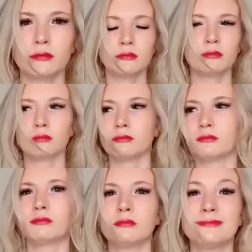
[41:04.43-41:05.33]

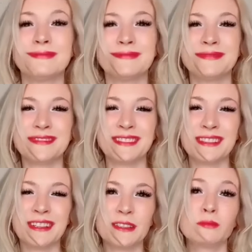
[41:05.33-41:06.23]
Brianna, you seem
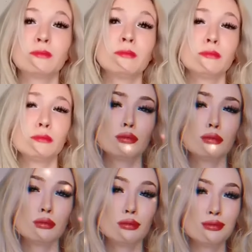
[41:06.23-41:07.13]
different
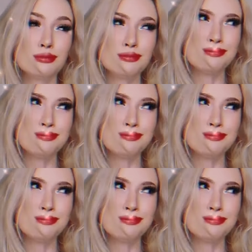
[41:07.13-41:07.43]
today.